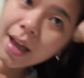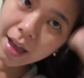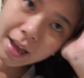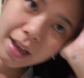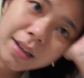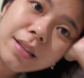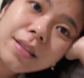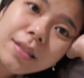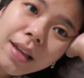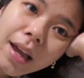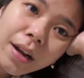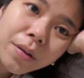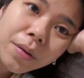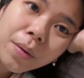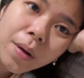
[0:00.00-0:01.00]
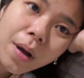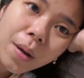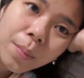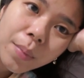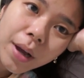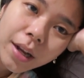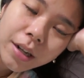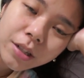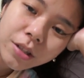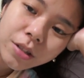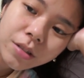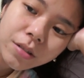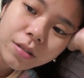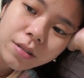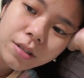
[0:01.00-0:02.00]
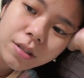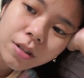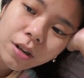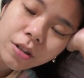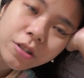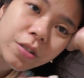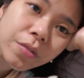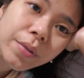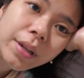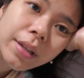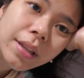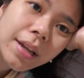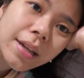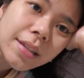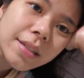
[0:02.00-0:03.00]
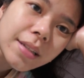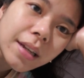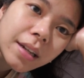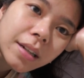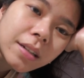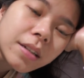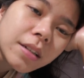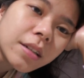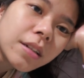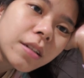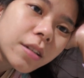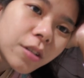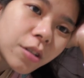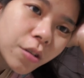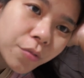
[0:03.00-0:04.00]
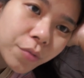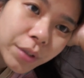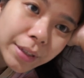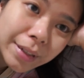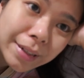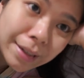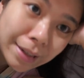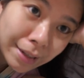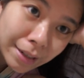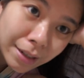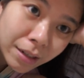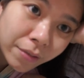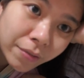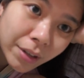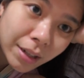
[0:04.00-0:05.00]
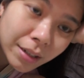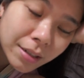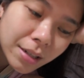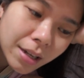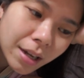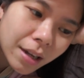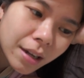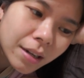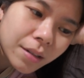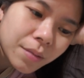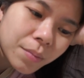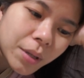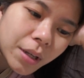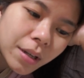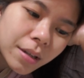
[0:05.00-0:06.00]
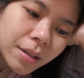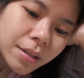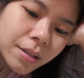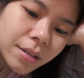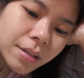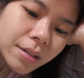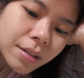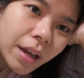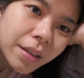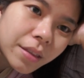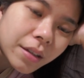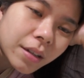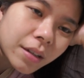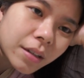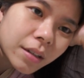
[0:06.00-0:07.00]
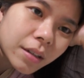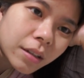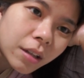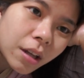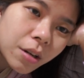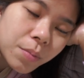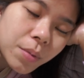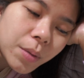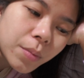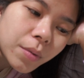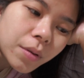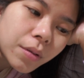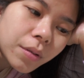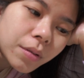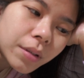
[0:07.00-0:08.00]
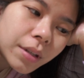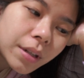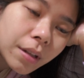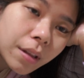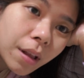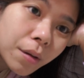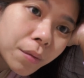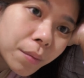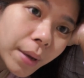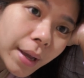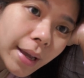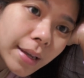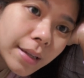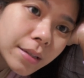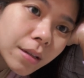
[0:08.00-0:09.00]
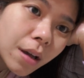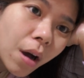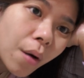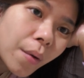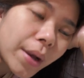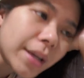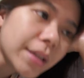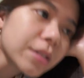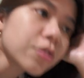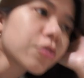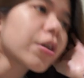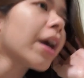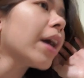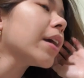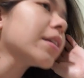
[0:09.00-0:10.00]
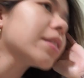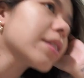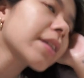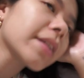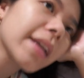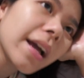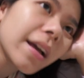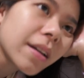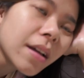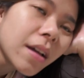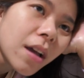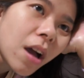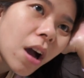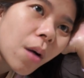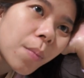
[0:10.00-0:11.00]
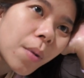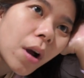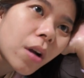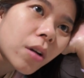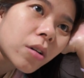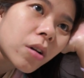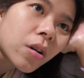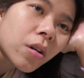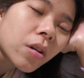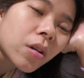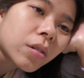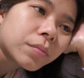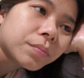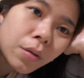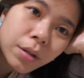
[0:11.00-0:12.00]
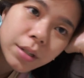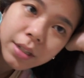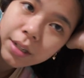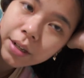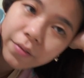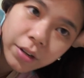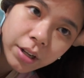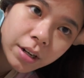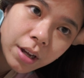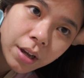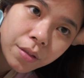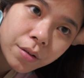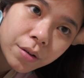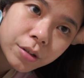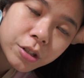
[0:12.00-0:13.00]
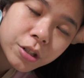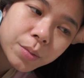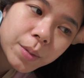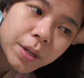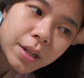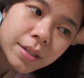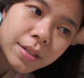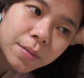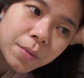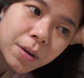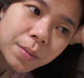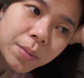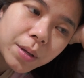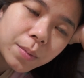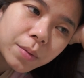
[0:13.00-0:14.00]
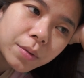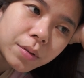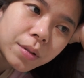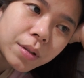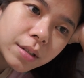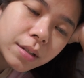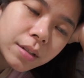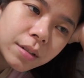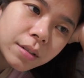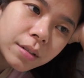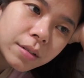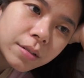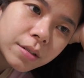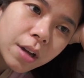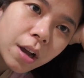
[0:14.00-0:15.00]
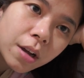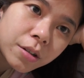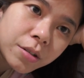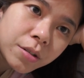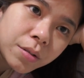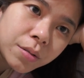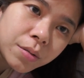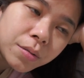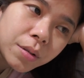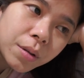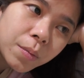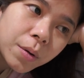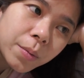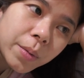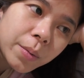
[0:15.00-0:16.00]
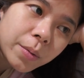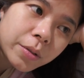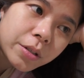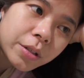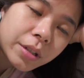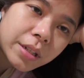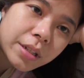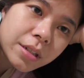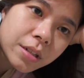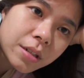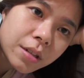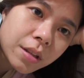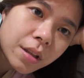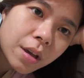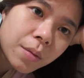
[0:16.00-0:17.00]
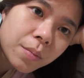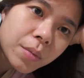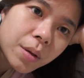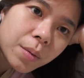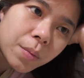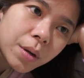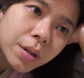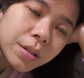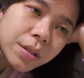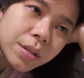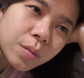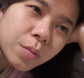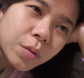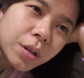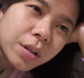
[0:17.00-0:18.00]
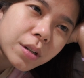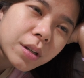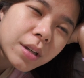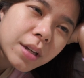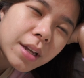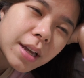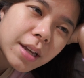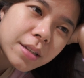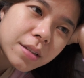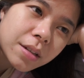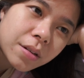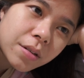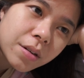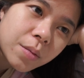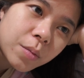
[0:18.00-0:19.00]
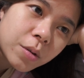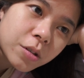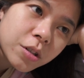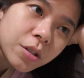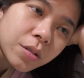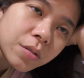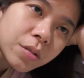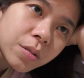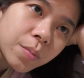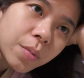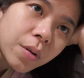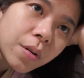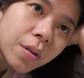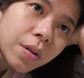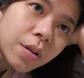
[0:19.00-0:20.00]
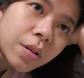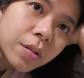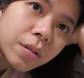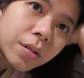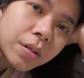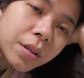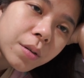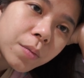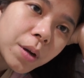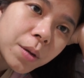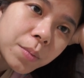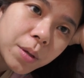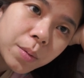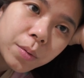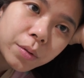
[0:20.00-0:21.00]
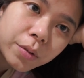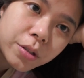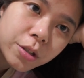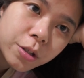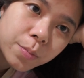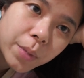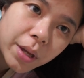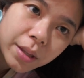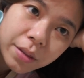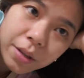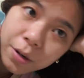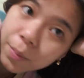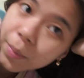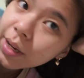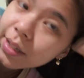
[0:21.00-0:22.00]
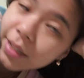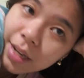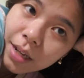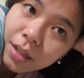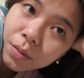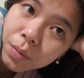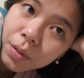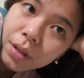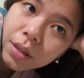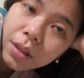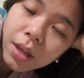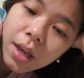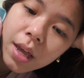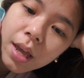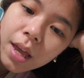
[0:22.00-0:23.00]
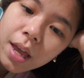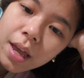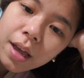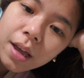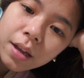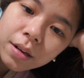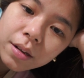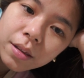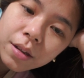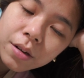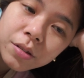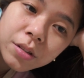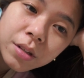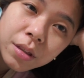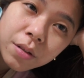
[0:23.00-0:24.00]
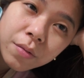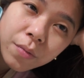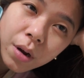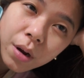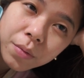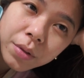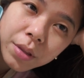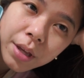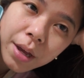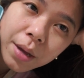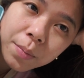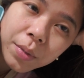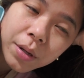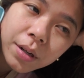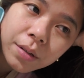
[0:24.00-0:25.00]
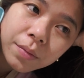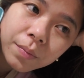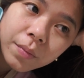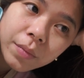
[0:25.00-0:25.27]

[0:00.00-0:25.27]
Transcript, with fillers: as I grow up, I just start to realize that you don't really need a Valentine because I think a lot of people, in a lot of ways, always try to get a partner or a significant other just because they want people to talk to, they want people to listen to them, they want someone as their emotional support or they want people to spend their big days with. And there's nothing wrong with that, but